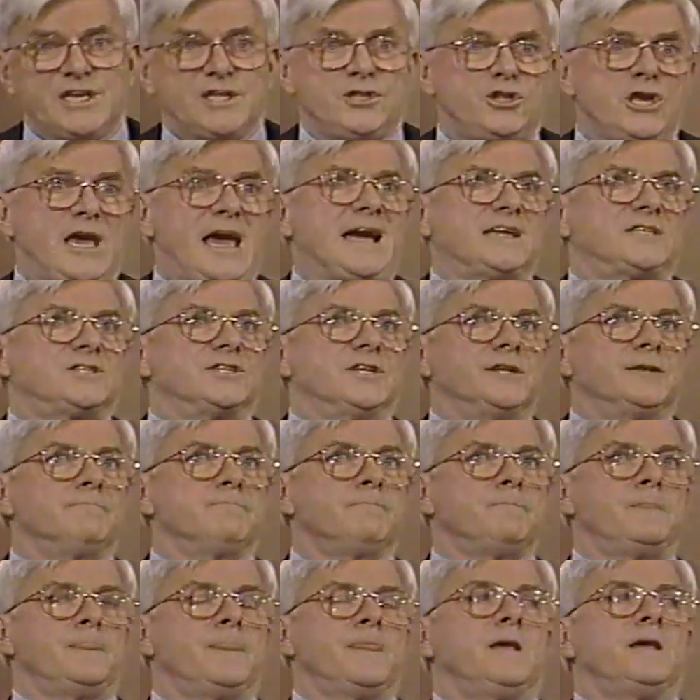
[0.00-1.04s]
Jackson
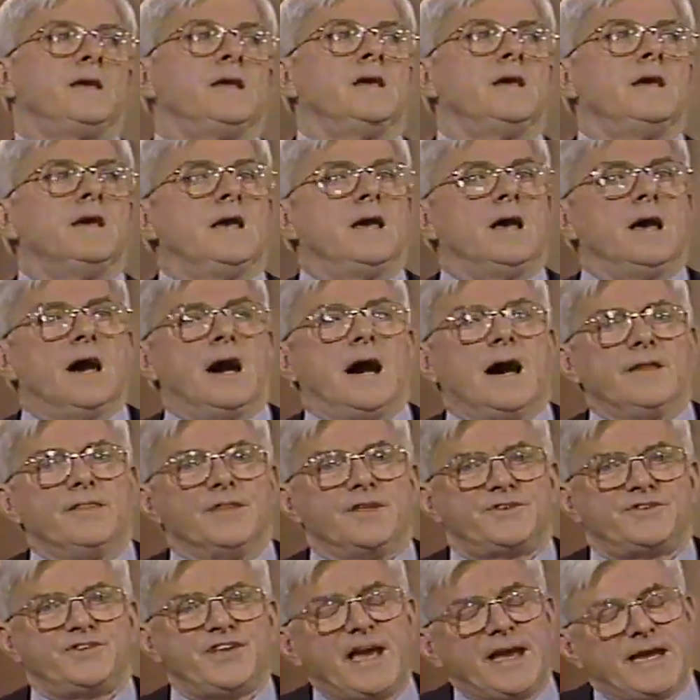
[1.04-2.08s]
on
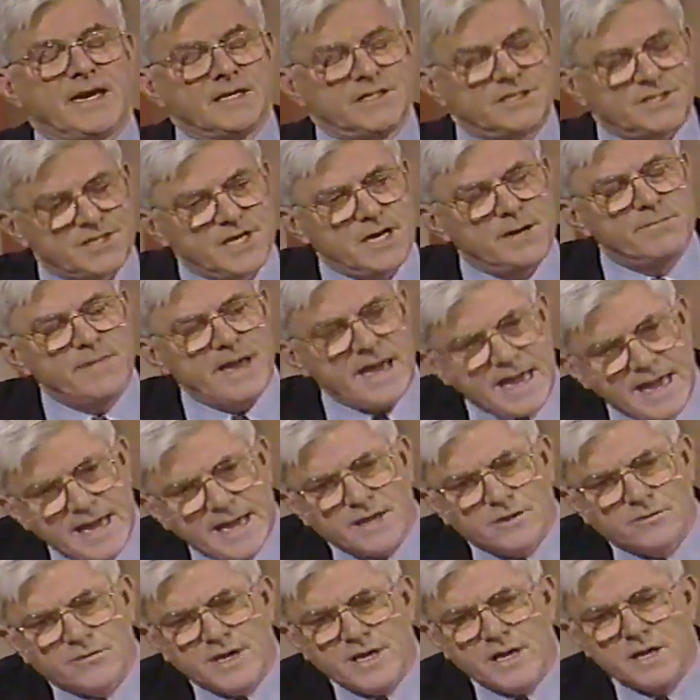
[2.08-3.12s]
the ticket. Some
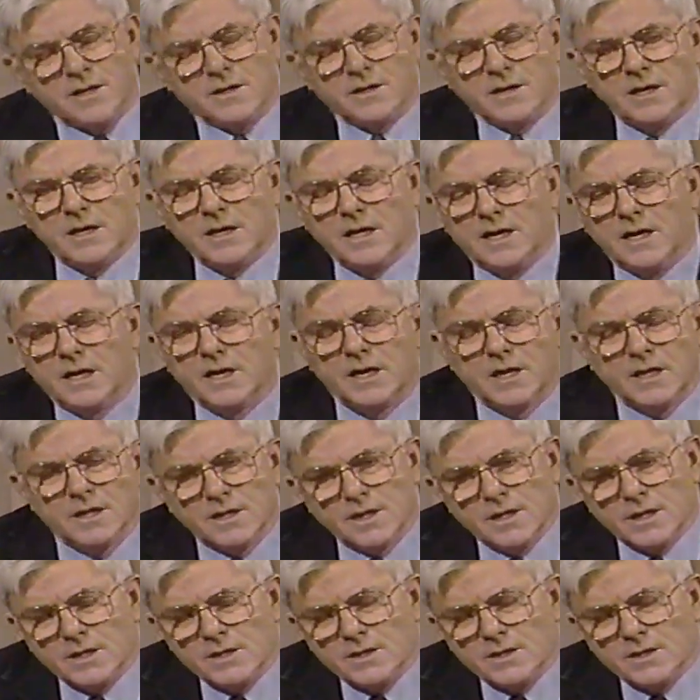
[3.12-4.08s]
angry uh,